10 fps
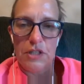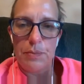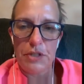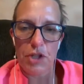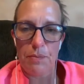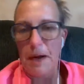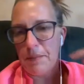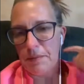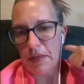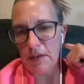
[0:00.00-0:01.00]
be sure to pop
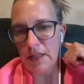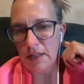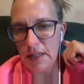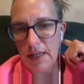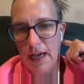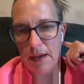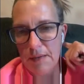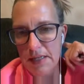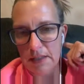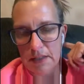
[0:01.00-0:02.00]
them down in the
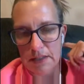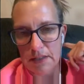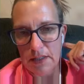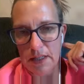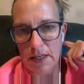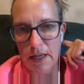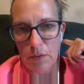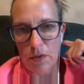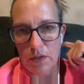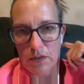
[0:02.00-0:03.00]
comments, and I
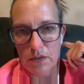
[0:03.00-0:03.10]
will